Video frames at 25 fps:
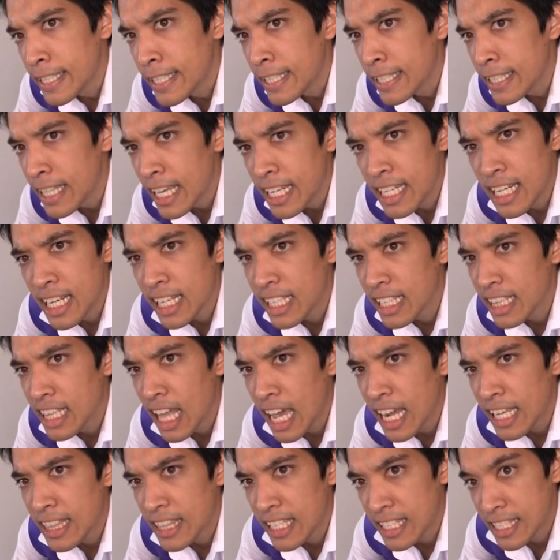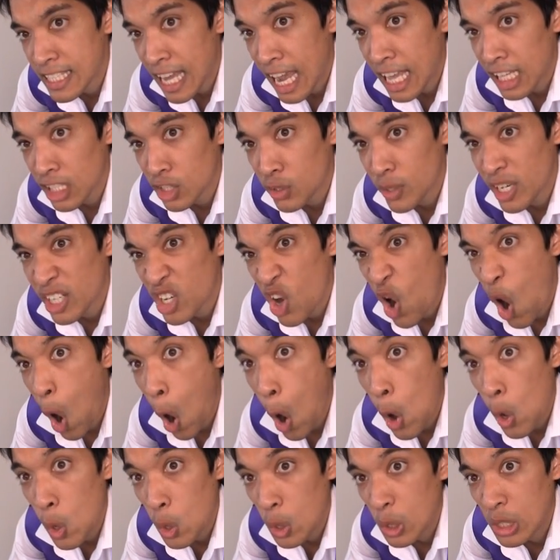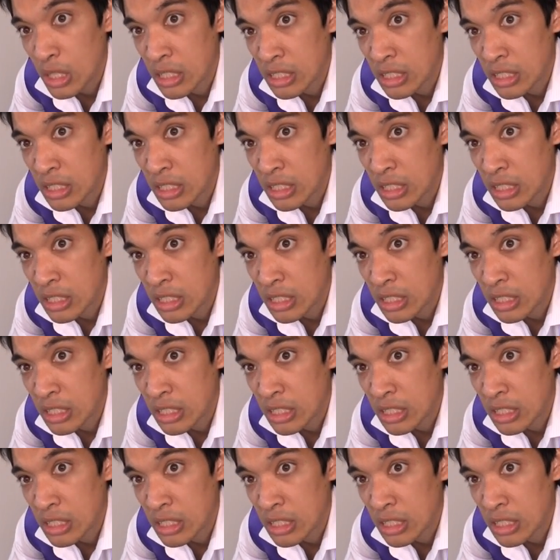they didn't like the tailor at all.